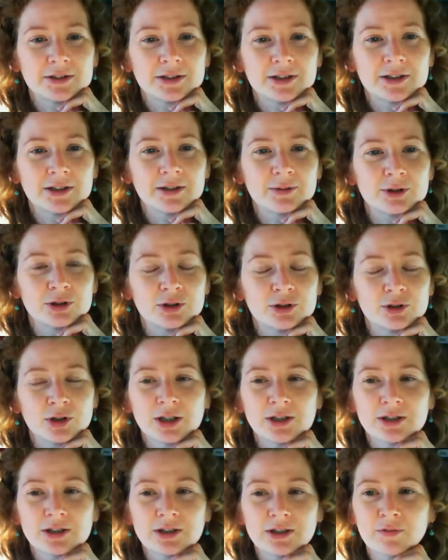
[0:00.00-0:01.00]
And I was trying
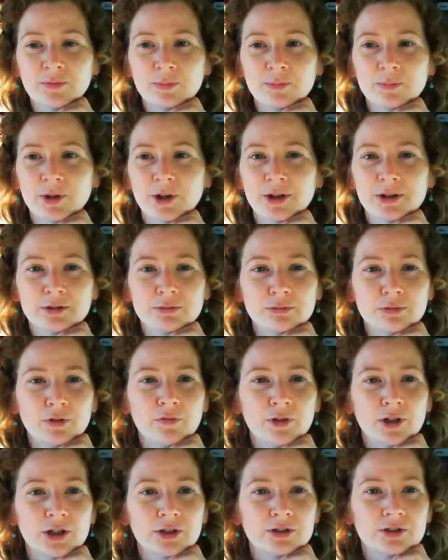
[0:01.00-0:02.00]
to. If let's
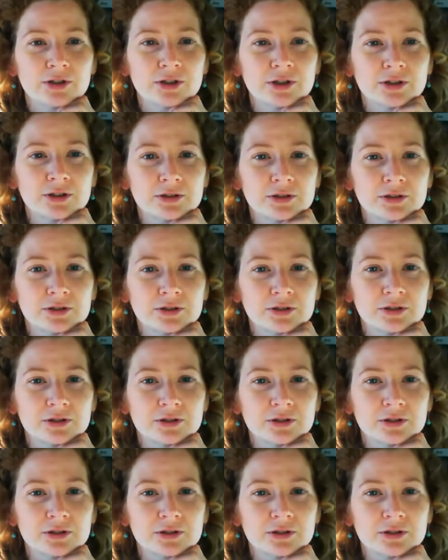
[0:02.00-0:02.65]
refresh this.